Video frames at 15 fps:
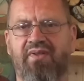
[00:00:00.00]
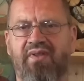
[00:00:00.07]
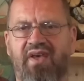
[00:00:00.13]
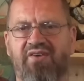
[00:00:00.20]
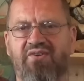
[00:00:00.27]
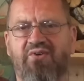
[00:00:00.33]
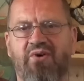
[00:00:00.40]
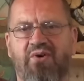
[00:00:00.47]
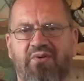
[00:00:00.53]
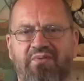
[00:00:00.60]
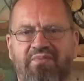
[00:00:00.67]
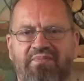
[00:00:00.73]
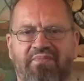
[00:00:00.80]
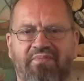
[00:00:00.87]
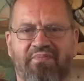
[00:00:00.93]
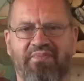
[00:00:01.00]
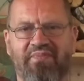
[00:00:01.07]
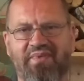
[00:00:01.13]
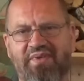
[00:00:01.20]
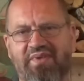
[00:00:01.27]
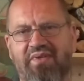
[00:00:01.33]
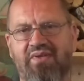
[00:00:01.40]
There you go.
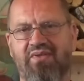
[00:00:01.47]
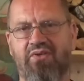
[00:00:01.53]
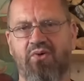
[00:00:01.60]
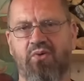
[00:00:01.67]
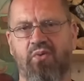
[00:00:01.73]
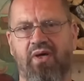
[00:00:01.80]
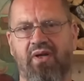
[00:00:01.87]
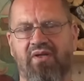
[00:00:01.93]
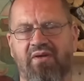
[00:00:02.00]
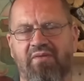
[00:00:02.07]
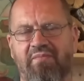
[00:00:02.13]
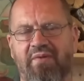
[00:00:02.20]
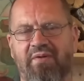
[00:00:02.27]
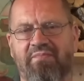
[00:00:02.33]
You're welcome.